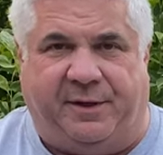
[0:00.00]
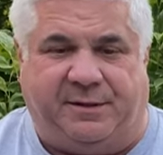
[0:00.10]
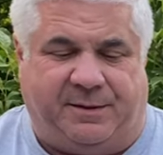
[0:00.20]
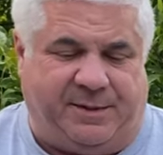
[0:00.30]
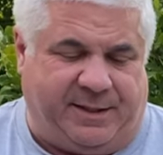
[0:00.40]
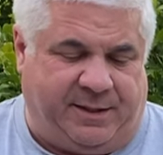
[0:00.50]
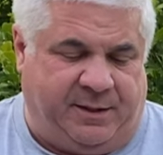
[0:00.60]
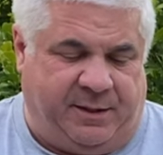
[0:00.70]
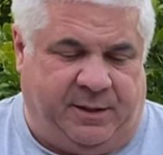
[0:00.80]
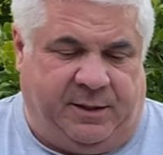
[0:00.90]
So I'm not going to
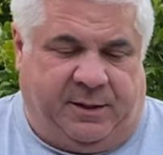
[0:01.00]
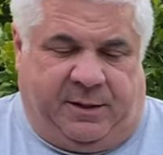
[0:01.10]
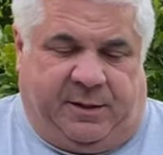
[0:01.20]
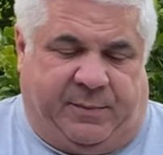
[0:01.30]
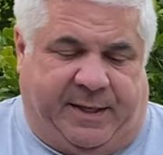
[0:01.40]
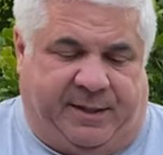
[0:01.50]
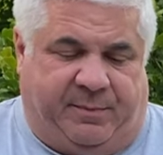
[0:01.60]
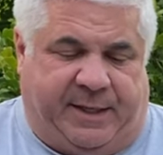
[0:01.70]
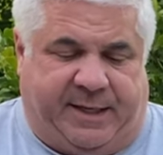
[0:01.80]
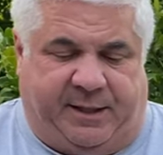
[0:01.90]
paint the
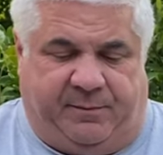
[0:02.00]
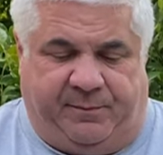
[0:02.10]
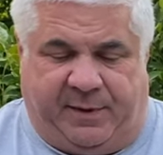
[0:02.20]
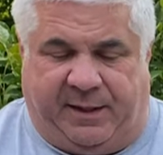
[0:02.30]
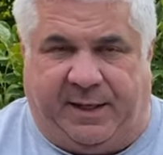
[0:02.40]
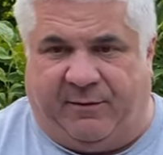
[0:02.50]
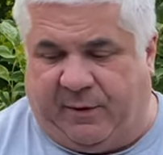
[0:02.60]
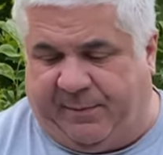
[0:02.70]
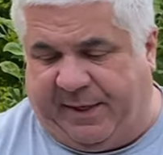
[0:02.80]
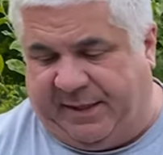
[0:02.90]
bottom and then have
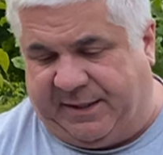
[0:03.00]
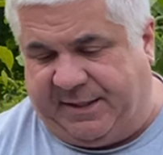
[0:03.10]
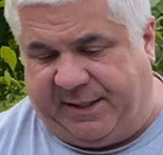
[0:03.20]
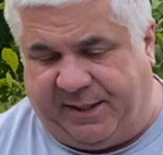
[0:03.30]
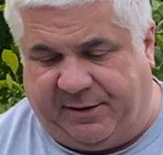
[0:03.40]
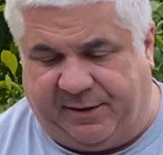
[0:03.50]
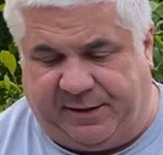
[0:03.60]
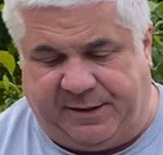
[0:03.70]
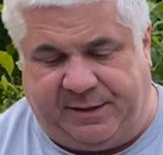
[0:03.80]
wet paint sticking on this.